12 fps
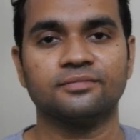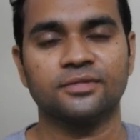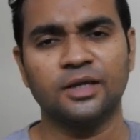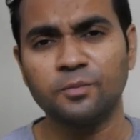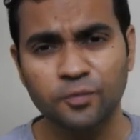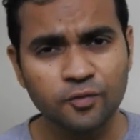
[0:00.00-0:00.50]

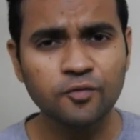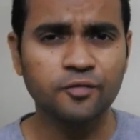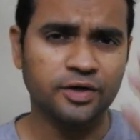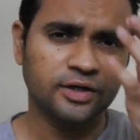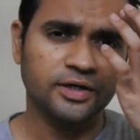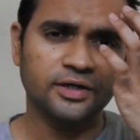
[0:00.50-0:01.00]

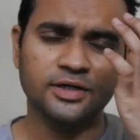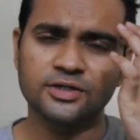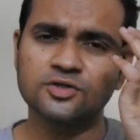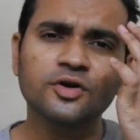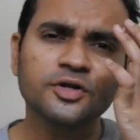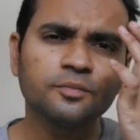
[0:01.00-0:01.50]
improving it,
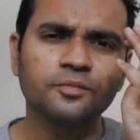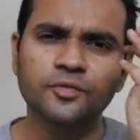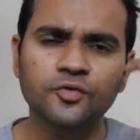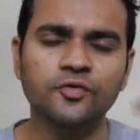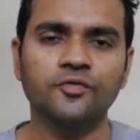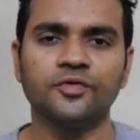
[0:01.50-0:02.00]
it's not
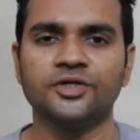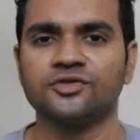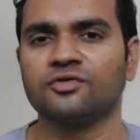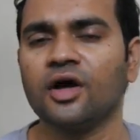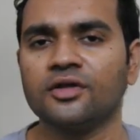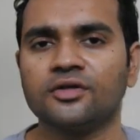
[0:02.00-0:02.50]
improved, it's
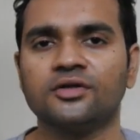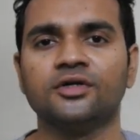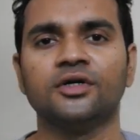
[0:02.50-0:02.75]
rather